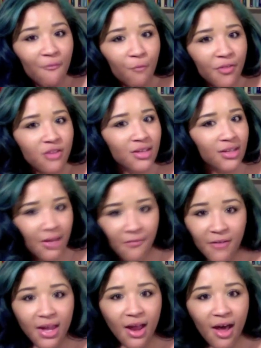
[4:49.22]
with their
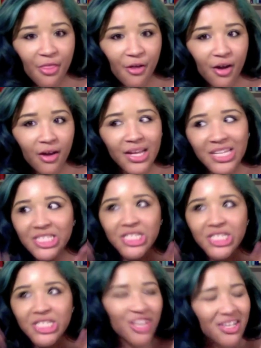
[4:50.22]
significant other.
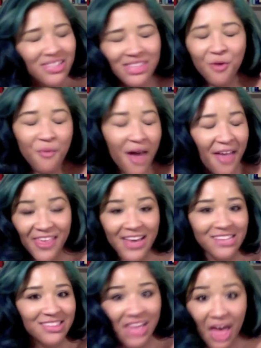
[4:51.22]
It's just the way
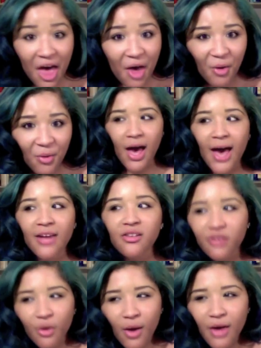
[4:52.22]
things go. I just
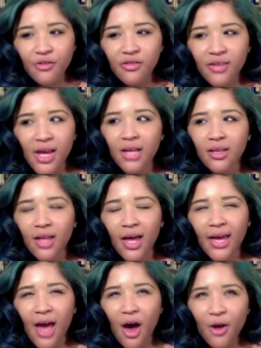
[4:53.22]
don't understand
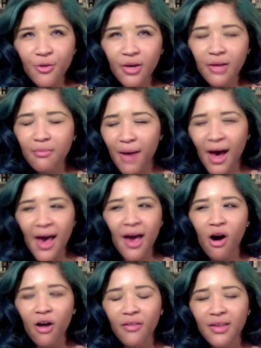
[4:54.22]
like how you can buy
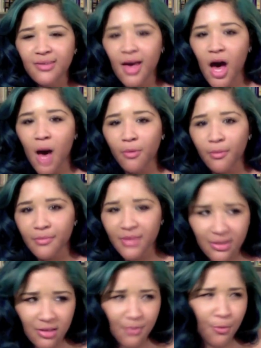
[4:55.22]
all these albums
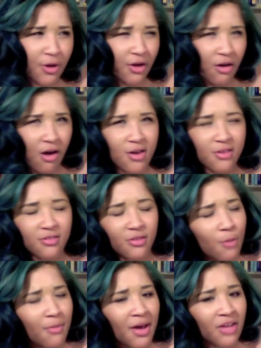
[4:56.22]
and support your artist
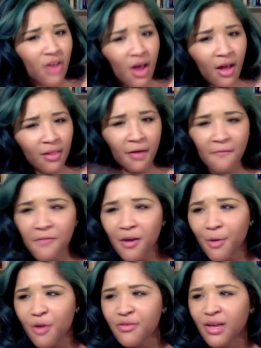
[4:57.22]
so much, love their
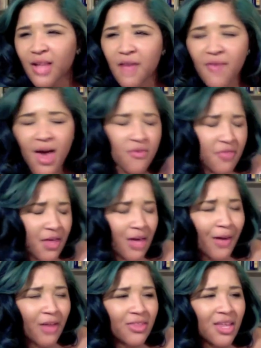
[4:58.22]
music, love everything
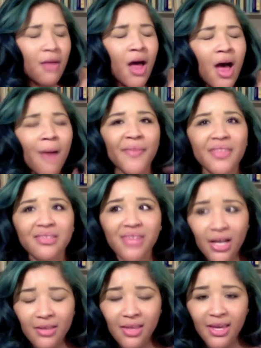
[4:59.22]
about them, but the
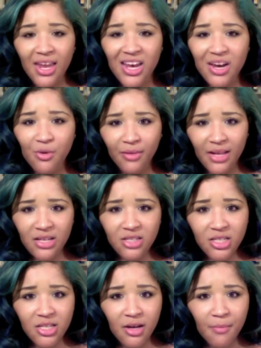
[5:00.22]
second they get in a
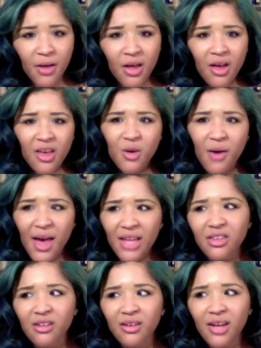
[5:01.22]
relationship, you
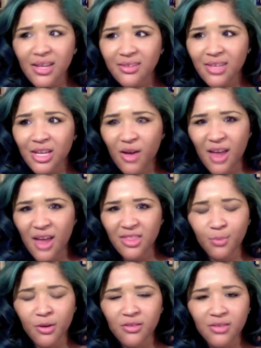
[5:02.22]
hate their guts and you hate the
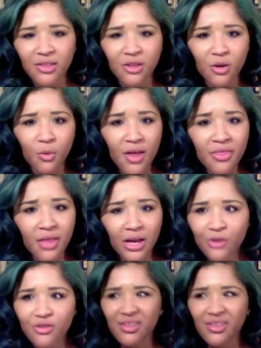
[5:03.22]
person that they're with and you just